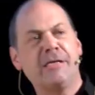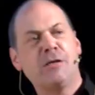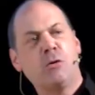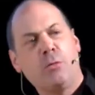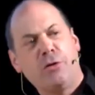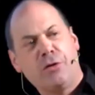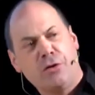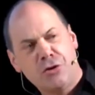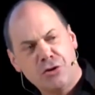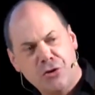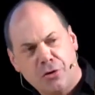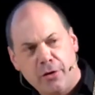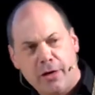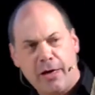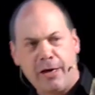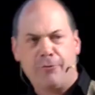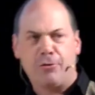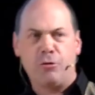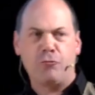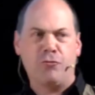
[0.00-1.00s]
to whether
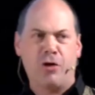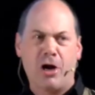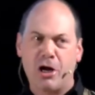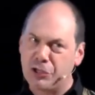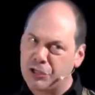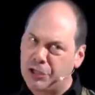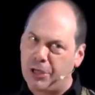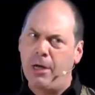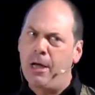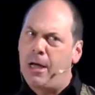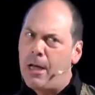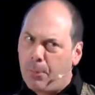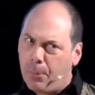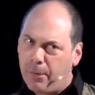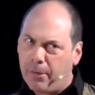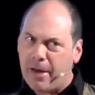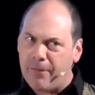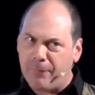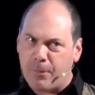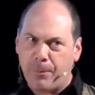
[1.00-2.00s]
China and Russia
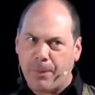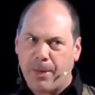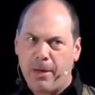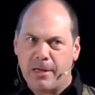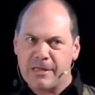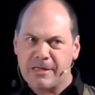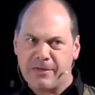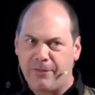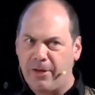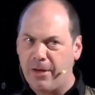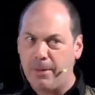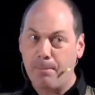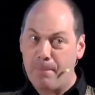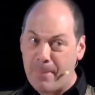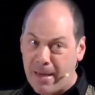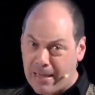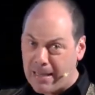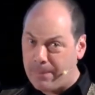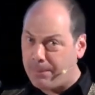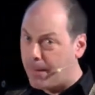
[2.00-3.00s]
were ever part of it,
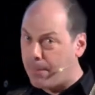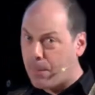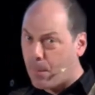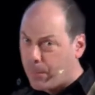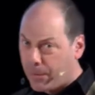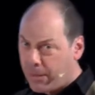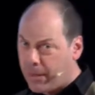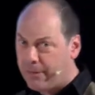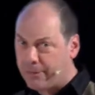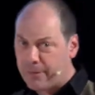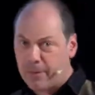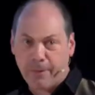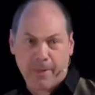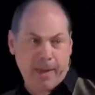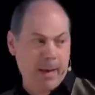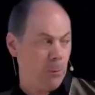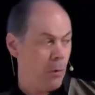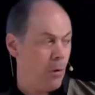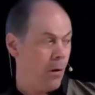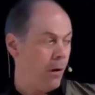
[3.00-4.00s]
many people believe that
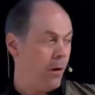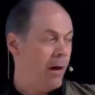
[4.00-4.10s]
they were